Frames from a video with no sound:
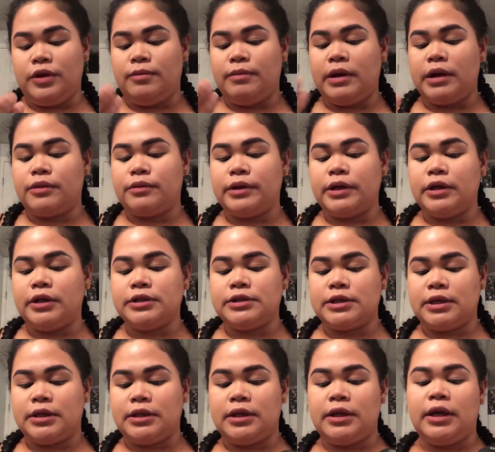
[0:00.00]
with my Real
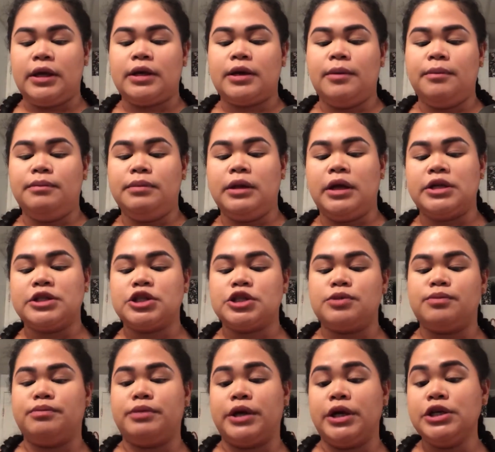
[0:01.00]
Technique
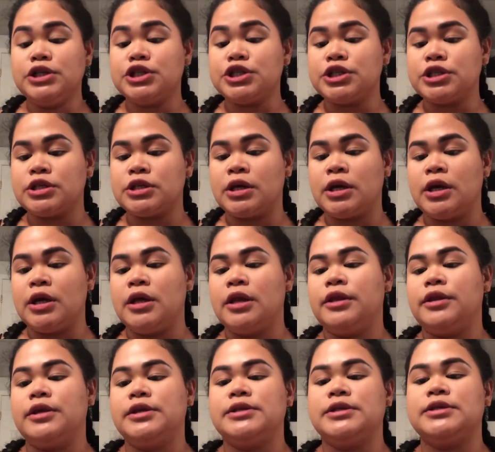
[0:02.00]
blush brush,
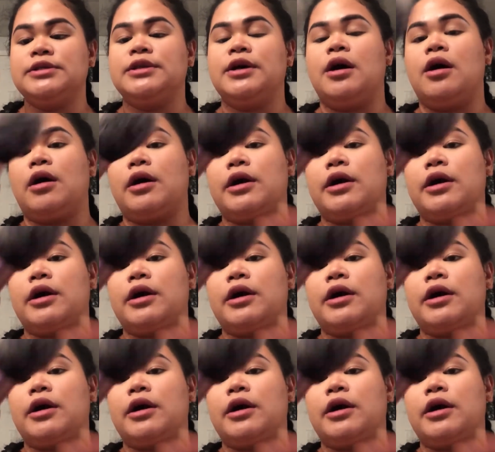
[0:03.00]
this is the